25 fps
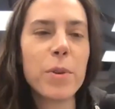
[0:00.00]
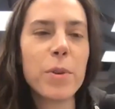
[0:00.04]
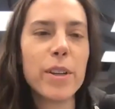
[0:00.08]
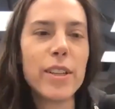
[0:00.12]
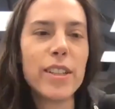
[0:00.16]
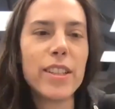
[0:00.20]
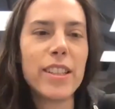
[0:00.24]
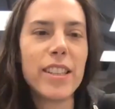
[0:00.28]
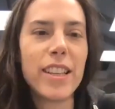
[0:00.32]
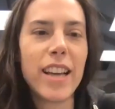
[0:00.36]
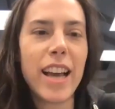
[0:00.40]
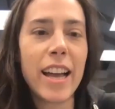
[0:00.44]

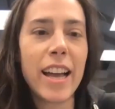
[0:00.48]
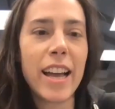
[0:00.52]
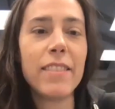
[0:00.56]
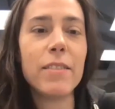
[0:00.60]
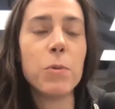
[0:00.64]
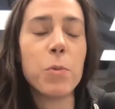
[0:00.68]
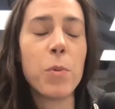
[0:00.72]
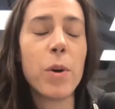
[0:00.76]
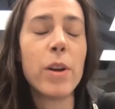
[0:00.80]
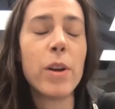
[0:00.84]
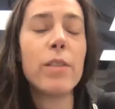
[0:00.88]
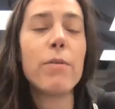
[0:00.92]
was
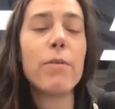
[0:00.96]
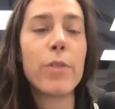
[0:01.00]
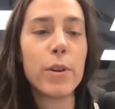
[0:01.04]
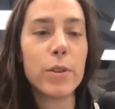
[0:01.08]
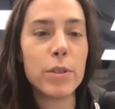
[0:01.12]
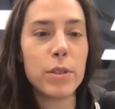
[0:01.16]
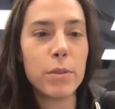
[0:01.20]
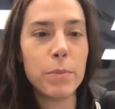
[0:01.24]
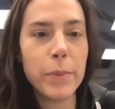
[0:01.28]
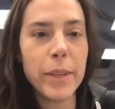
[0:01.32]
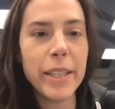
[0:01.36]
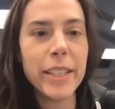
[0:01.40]
at one of
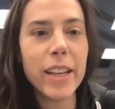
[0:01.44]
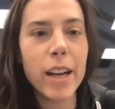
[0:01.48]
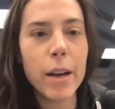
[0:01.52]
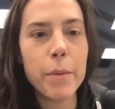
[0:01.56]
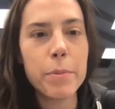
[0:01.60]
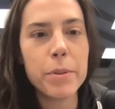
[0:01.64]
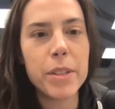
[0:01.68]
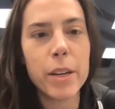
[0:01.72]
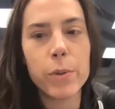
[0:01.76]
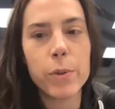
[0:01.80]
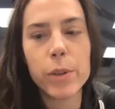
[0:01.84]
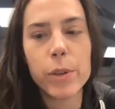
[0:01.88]
those
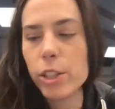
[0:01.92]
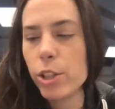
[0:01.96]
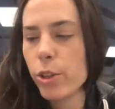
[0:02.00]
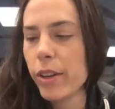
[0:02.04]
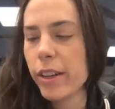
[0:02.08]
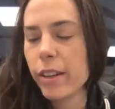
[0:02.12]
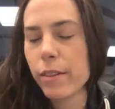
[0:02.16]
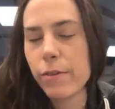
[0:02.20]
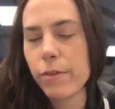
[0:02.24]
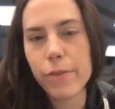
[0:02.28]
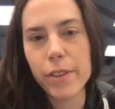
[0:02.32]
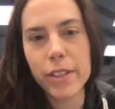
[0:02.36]
meetups. They were
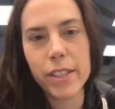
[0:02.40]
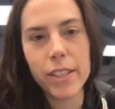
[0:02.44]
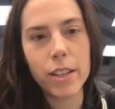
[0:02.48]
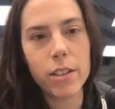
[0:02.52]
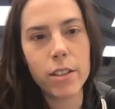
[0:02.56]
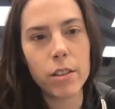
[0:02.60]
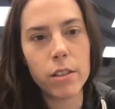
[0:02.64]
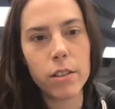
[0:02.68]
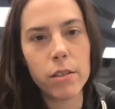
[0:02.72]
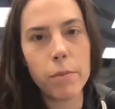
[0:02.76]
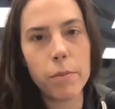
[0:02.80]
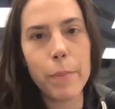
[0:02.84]
doing
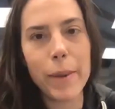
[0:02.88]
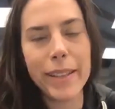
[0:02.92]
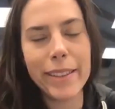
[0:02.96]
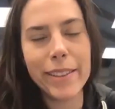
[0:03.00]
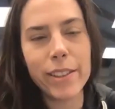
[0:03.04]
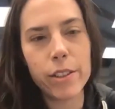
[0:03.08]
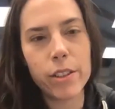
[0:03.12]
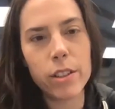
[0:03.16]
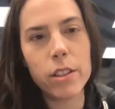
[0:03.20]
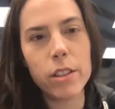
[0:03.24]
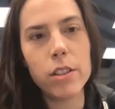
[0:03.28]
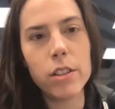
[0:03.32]
physical
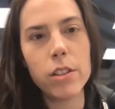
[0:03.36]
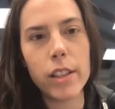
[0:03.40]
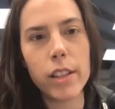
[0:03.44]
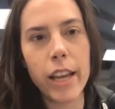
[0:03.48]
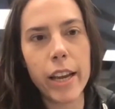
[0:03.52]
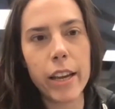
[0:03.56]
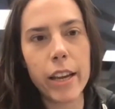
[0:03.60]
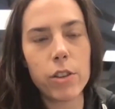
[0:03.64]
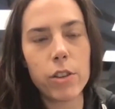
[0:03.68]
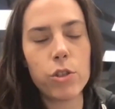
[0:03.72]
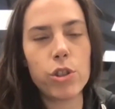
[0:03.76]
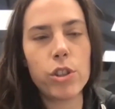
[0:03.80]
minted
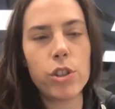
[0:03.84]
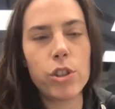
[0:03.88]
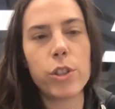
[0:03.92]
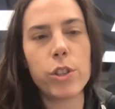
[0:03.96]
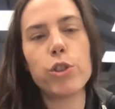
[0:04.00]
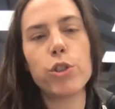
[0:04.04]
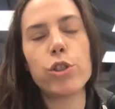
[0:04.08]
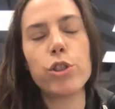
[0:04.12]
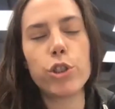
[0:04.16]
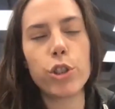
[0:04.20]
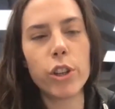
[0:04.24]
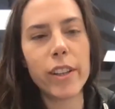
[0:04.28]
like
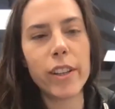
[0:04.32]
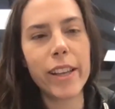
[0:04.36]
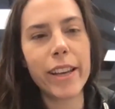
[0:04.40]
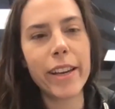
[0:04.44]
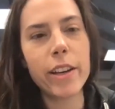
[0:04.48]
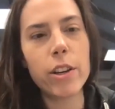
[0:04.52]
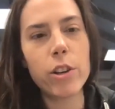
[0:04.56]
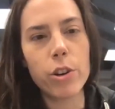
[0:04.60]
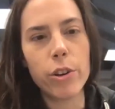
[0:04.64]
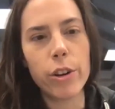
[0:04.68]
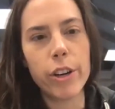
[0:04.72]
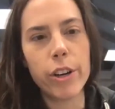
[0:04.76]

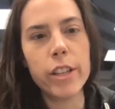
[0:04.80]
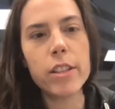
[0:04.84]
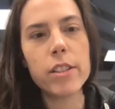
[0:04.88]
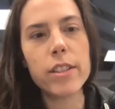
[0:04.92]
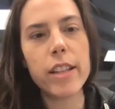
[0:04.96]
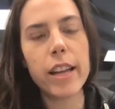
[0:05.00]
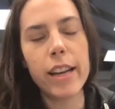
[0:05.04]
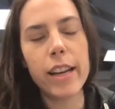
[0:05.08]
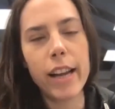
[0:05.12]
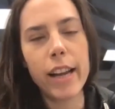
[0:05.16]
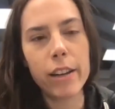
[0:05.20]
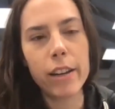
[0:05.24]
sterling coins
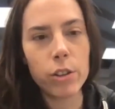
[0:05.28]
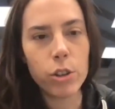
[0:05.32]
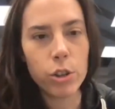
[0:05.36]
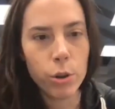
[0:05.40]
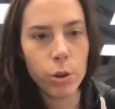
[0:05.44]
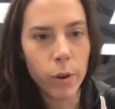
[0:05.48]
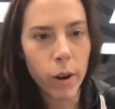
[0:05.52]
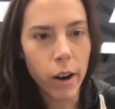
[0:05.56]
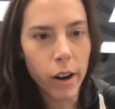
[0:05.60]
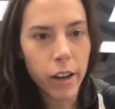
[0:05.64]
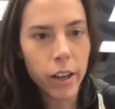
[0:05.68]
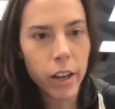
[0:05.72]
that had a
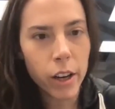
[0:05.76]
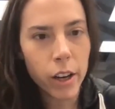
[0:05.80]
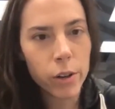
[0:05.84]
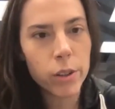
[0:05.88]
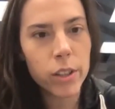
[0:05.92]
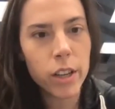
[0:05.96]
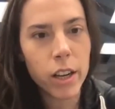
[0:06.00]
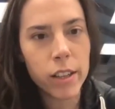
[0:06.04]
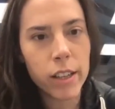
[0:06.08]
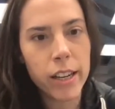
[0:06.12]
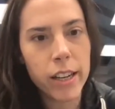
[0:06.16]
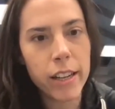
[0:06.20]
QR
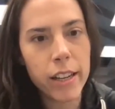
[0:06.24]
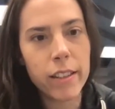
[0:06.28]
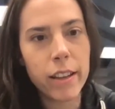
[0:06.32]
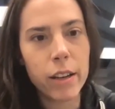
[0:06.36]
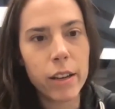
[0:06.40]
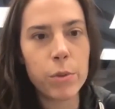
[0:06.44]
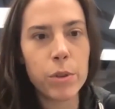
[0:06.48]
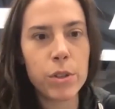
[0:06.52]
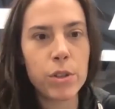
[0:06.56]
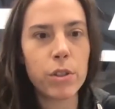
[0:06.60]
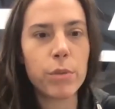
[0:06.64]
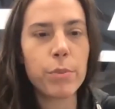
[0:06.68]
code on it
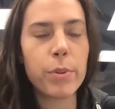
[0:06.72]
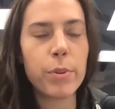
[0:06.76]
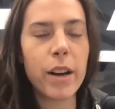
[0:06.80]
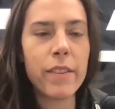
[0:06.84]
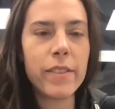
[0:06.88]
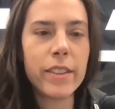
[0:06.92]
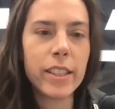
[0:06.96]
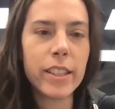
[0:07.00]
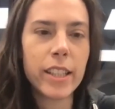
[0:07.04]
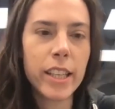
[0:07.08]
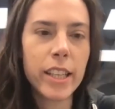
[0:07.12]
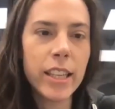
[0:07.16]
that was your
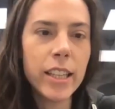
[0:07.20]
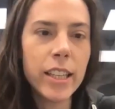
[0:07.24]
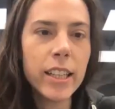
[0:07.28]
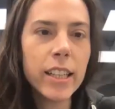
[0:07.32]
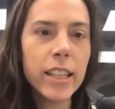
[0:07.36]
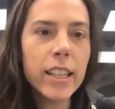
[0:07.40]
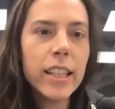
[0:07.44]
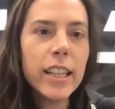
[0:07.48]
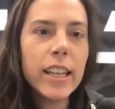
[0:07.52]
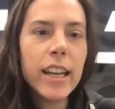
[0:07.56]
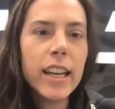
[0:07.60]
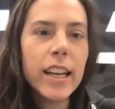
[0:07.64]
private
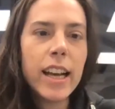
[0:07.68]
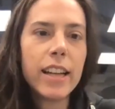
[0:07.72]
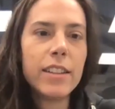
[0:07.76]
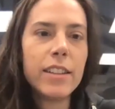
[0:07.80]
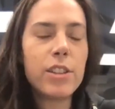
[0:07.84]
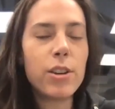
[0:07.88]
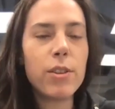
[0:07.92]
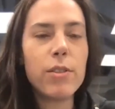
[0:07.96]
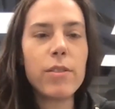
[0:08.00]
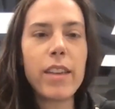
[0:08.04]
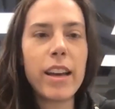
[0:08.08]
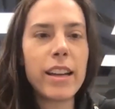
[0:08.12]
key.
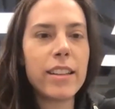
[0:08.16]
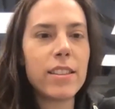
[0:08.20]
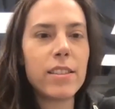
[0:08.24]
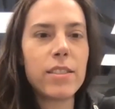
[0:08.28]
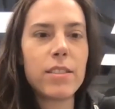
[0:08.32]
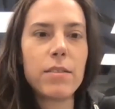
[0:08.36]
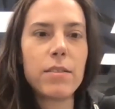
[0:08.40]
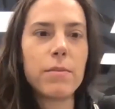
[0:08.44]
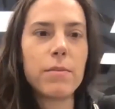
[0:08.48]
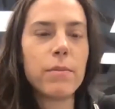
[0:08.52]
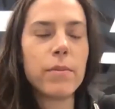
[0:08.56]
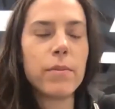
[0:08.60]
And so
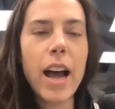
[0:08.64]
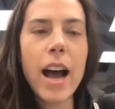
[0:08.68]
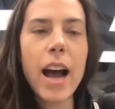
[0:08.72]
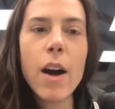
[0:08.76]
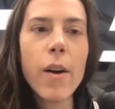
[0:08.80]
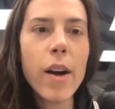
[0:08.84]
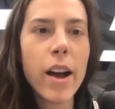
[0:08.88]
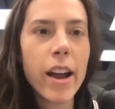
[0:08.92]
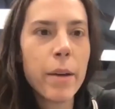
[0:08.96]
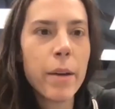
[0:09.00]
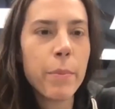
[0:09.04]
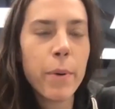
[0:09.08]
that's
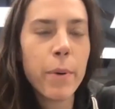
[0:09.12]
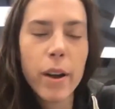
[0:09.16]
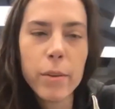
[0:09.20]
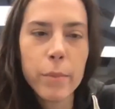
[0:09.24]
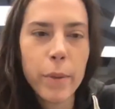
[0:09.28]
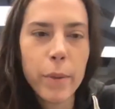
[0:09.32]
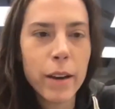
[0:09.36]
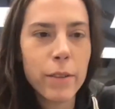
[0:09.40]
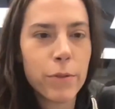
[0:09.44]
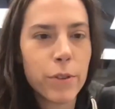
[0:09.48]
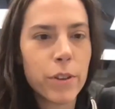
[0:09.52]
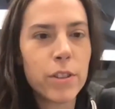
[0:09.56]
how I bought
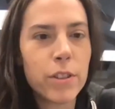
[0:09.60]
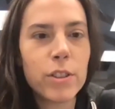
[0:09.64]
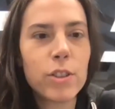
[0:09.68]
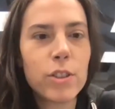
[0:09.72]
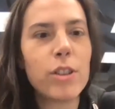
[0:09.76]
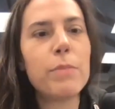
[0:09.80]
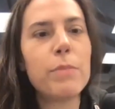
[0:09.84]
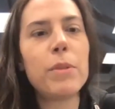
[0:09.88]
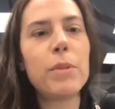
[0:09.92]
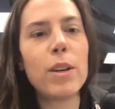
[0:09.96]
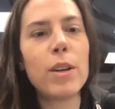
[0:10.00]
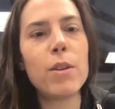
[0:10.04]
my first
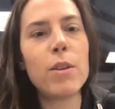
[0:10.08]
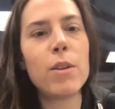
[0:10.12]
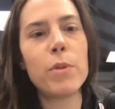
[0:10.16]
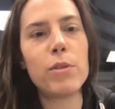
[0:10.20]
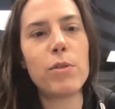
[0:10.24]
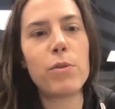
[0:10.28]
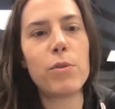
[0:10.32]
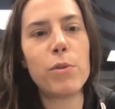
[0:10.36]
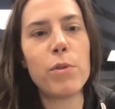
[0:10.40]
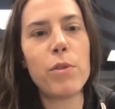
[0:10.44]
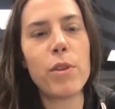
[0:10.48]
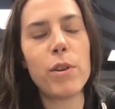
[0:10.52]
crypto, was
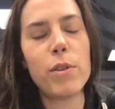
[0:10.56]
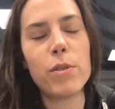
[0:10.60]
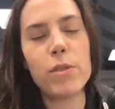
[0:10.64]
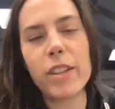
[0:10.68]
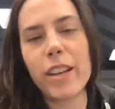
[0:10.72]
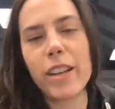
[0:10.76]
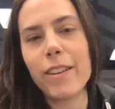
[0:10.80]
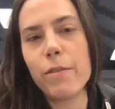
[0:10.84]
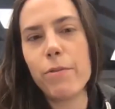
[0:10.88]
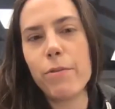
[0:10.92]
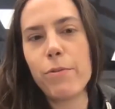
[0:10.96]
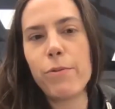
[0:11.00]
through those
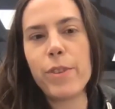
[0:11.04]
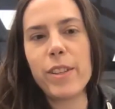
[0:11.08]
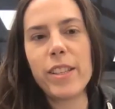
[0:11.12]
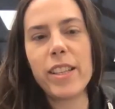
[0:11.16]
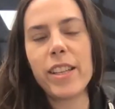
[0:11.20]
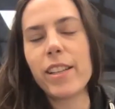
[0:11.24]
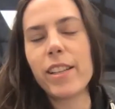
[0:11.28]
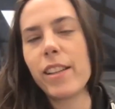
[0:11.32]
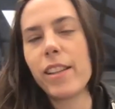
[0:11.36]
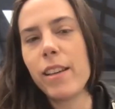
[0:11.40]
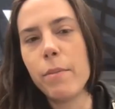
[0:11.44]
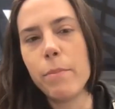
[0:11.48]
kind of
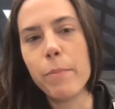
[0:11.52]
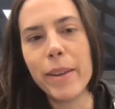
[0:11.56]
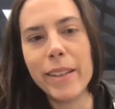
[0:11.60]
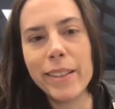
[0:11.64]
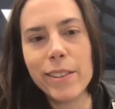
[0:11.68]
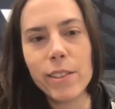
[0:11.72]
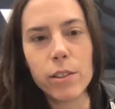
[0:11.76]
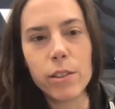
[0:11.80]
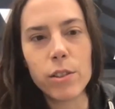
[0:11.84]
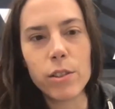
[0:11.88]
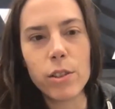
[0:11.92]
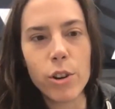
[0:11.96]
physically
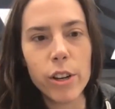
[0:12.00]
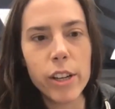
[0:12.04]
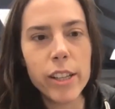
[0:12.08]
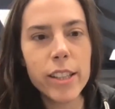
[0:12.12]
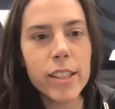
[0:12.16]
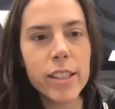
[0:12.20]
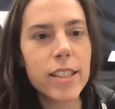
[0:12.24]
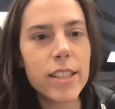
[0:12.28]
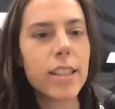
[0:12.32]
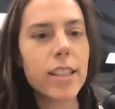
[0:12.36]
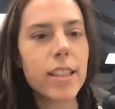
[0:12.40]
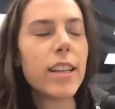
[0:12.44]
minted
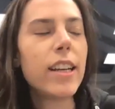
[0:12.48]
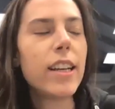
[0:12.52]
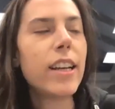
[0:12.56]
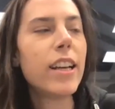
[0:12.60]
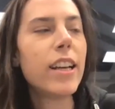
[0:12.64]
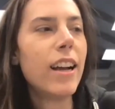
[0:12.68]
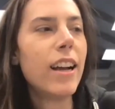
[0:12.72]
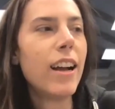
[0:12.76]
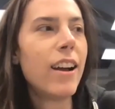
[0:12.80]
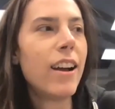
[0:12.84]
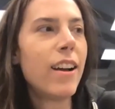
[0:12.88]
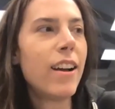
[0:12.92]
coins.
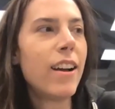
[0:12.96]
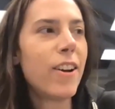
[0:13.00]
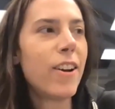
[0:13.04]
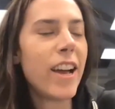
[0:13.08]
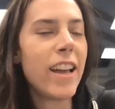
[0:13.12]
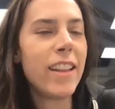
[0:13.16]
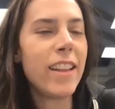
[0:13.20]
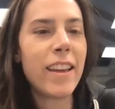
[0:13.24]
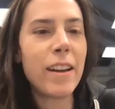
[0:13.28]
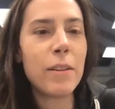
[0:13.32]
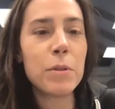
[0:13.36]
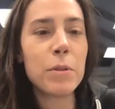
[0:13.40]

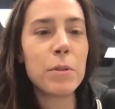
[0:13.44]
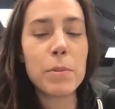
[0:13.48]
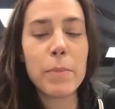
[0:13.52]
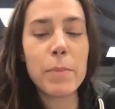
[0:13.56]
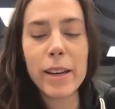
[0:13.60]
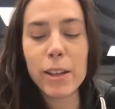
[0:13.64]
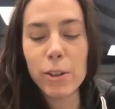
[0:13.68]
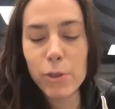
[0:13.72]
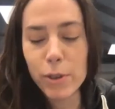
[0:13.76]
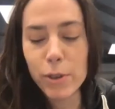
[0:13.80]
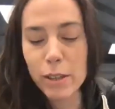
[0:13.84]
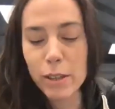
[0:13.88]
And that was
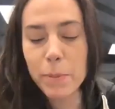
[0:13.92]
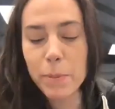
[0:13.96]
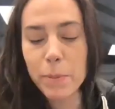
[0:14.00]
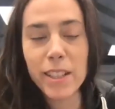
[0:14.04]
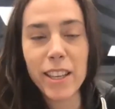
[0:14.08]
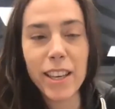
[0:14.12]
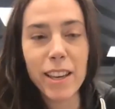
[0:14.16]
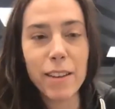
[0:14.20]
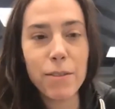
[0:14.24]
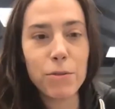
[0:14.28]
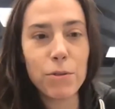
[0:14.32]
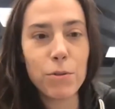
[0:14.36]
my Christmas
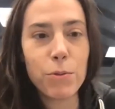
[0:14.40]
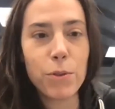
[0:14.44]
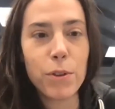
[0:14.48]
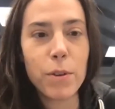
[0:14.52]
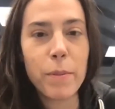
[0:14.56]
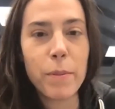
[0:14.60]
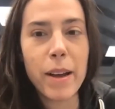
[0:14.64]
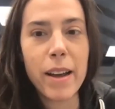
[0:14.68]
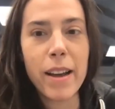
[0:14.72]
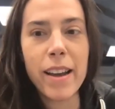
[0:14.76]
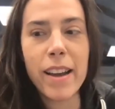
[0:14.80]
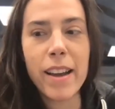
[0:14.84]
gift for
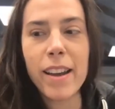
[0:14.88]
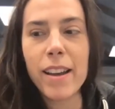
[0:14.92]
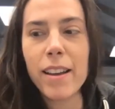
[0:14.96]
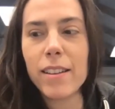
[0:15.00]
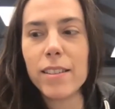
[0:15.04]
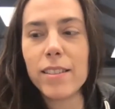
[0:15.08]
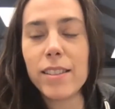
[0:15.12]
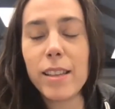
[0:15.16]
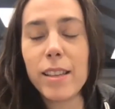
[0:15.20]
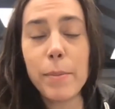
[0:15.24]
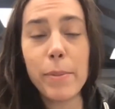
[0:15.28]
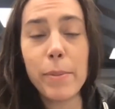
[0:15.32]
my
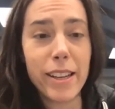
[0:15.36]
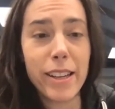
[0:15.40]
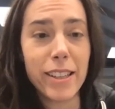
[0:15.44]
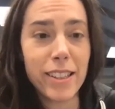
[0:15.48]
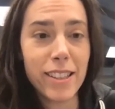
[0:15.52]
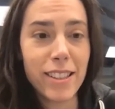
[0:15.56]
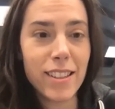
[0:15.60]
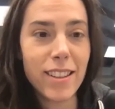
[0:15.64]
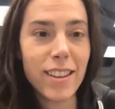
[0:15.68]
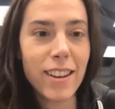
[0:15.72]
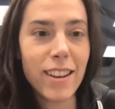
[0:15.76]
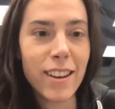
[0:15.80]

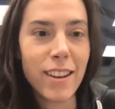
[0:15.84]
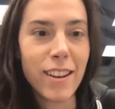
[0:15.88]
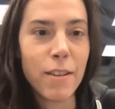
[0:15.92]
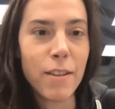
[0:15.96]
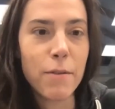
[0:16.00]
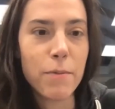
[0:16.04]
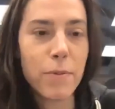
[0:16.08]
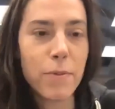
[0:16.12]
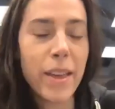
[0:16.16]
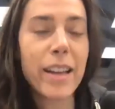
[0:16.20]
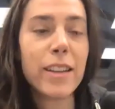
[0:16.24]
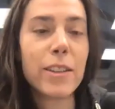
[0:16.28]
siblings
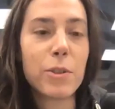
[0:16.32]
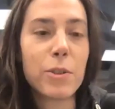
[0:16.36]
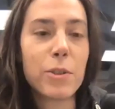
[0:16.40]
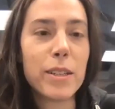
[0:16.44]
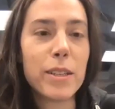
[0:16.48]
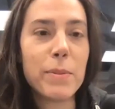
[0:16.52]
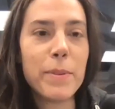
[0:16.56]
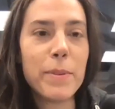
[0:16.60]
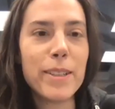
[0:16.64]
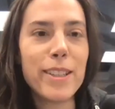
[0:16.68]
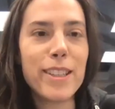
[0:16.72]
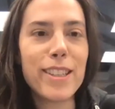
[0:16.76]
that
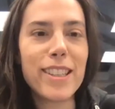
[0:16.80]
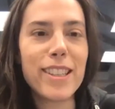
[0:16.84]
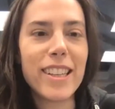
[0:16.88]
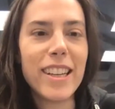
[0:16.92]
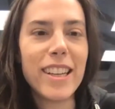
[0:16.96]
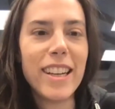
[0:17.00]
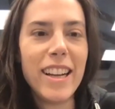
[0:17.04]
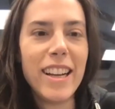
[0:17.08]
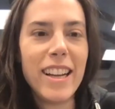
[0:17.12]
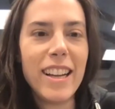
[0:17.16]
Christmas.